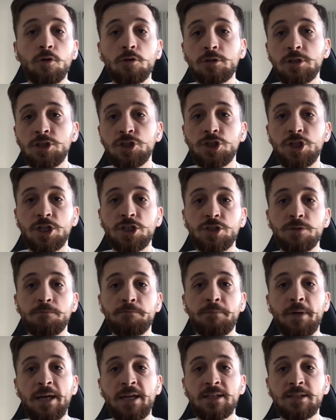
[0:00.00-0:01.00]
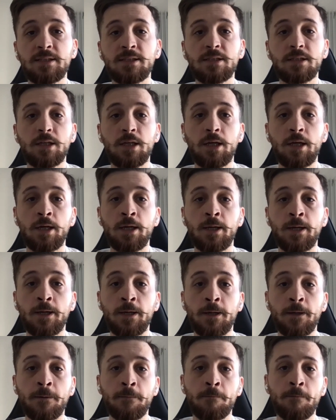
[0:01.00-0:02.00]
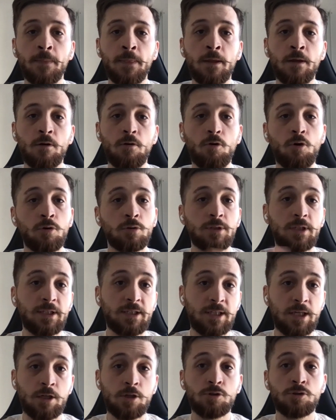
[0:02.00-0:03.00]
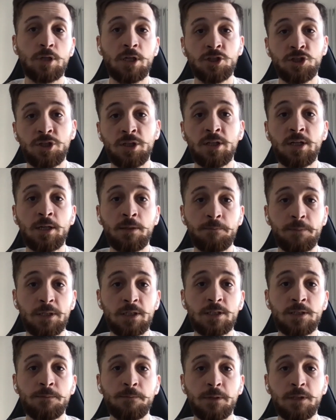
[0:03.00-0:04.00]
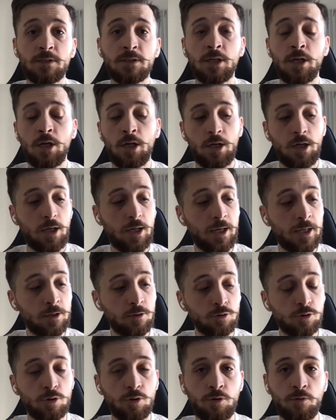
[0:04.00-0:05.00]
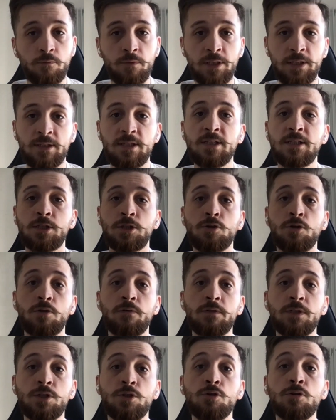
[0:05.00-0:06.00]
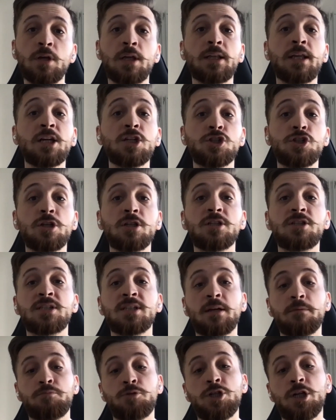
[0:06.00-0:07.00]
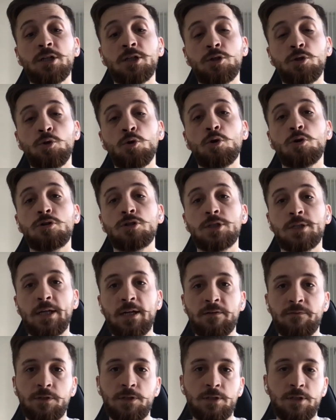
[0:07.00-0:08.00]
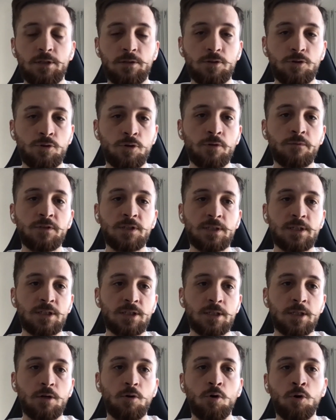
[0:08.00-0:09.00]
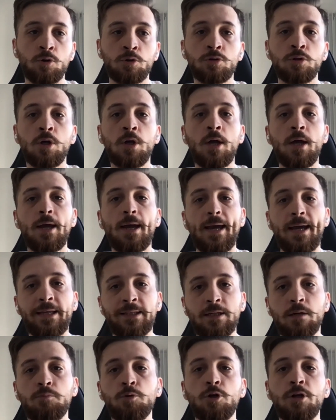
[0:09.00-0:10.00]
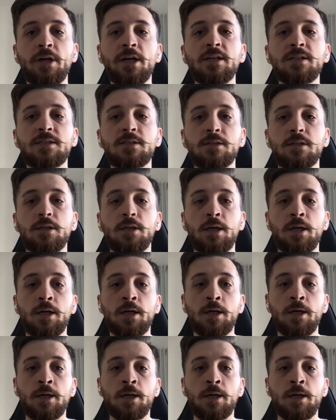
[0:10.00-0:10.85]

fault injection based on the chaos engineering principles. And also with this service, you can actually subject your services on AWS